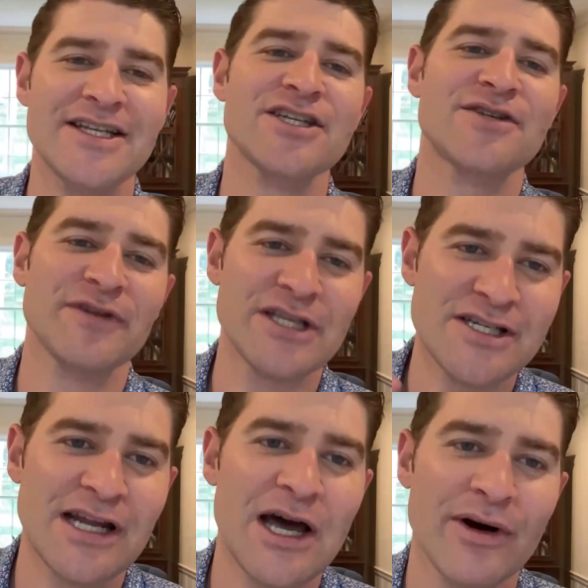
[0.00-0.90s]
This is for the
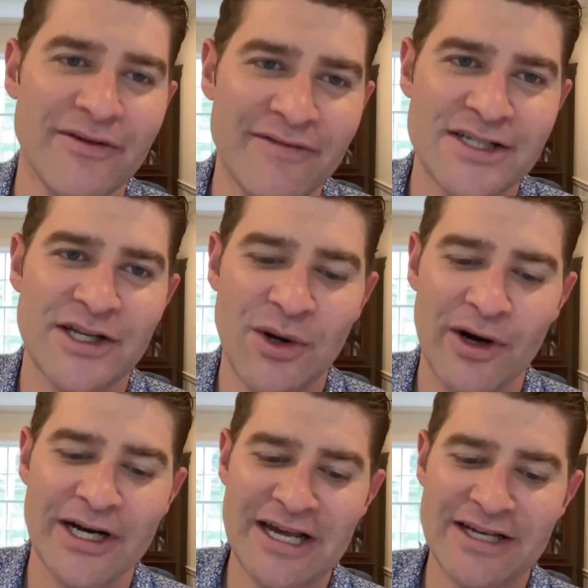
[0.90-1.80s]
slower investing
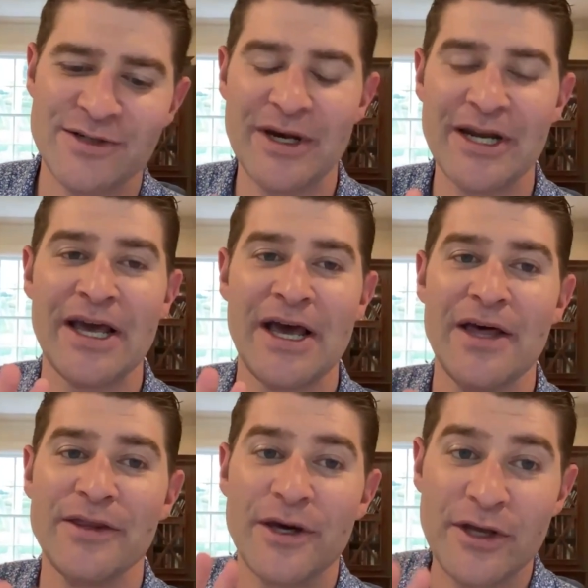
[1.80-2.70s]
organizations, but
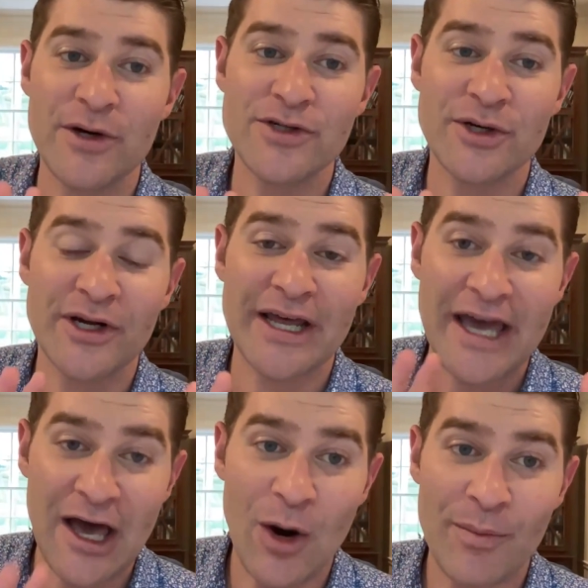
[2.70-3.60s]
those are going to
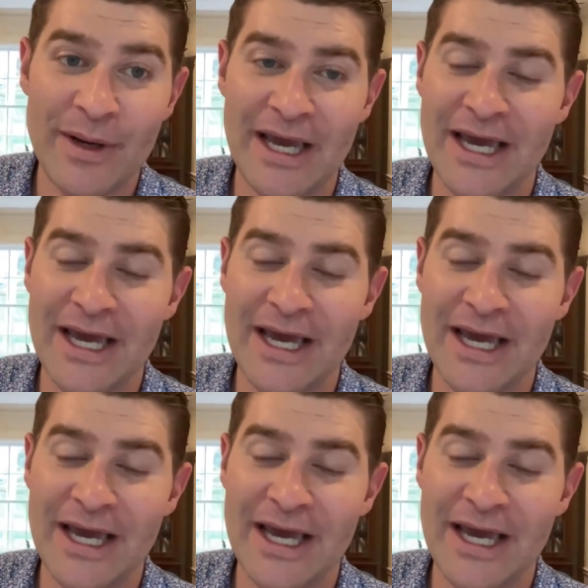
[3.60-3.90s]
help.